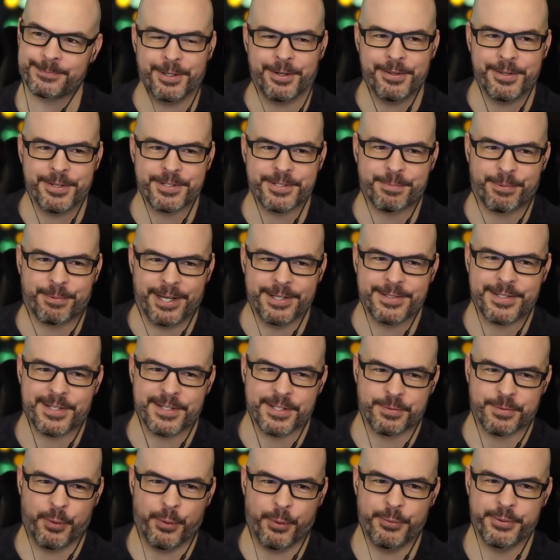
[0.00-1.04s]
all this
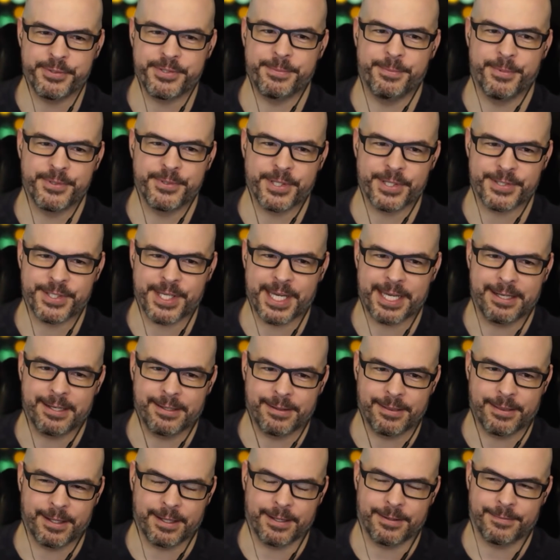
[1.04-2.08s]
process, what was the most
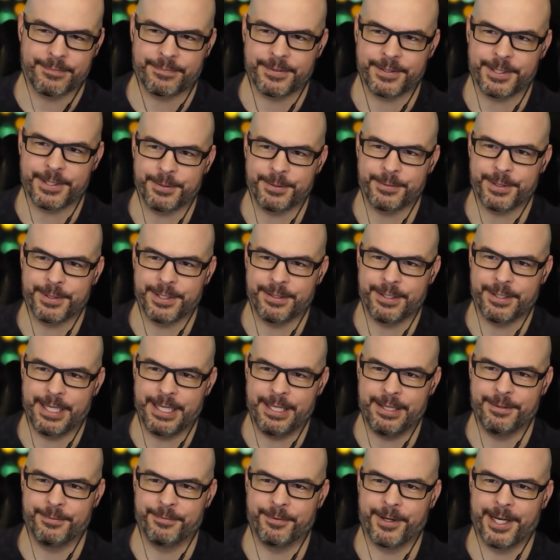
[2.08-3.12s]
exciting thing for
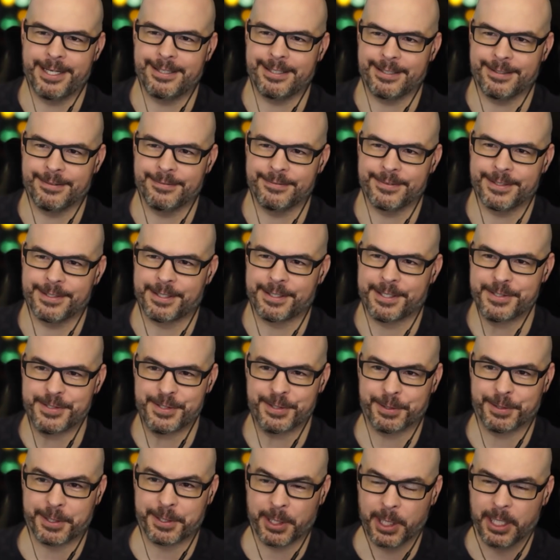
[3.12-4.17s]
in the writing of it? Because
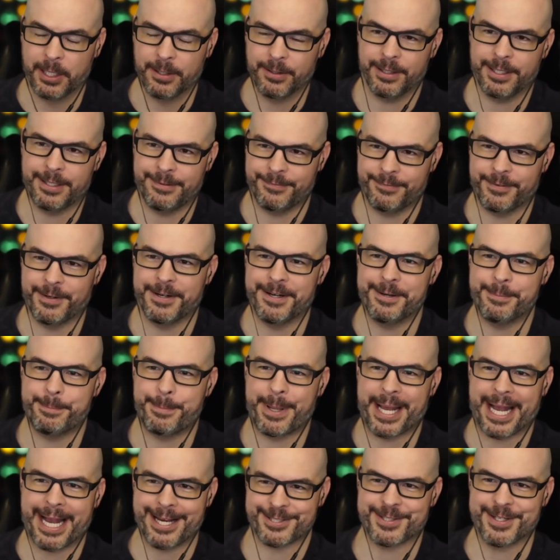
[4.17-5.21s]
you're clearly very
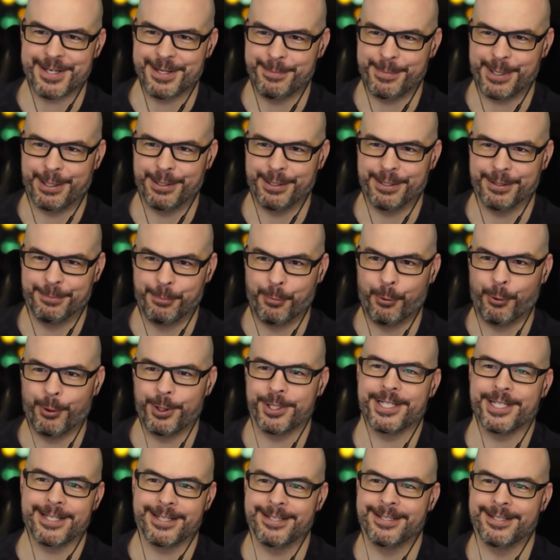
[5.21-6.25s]
passionate about
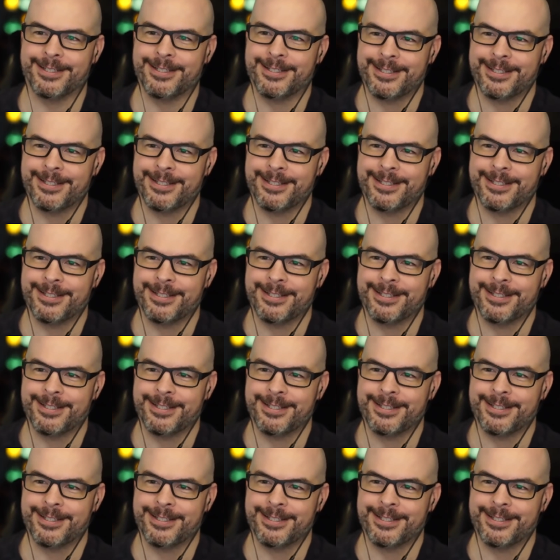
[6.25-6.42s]
Lamordia.